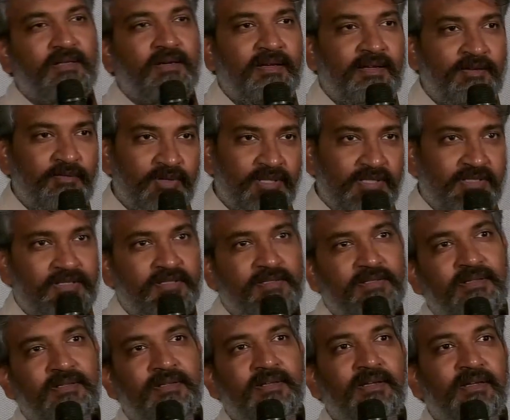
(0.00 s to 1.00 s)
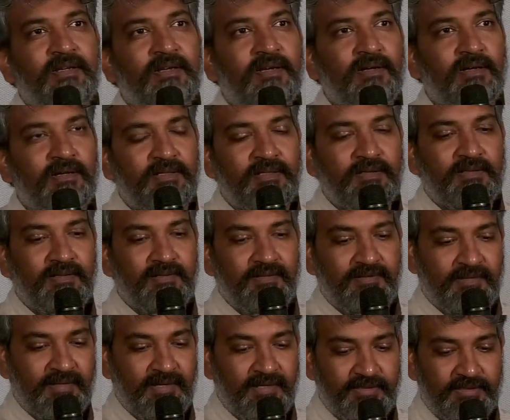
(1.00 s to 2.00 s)
the Everest,
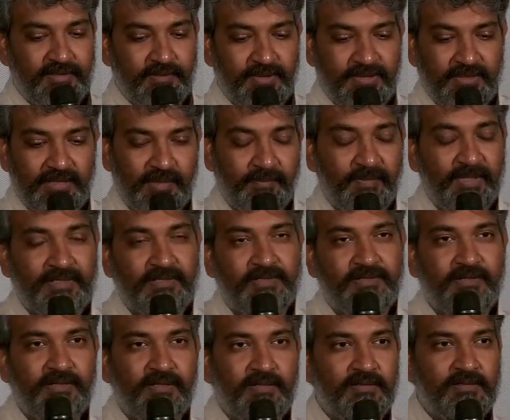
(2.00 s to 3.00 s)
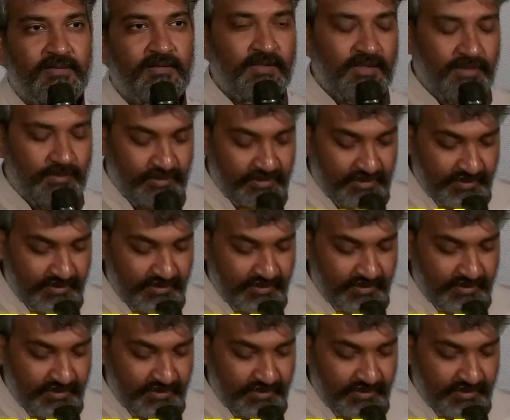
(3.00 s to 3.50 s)
on Hyderabad IMAX theater. I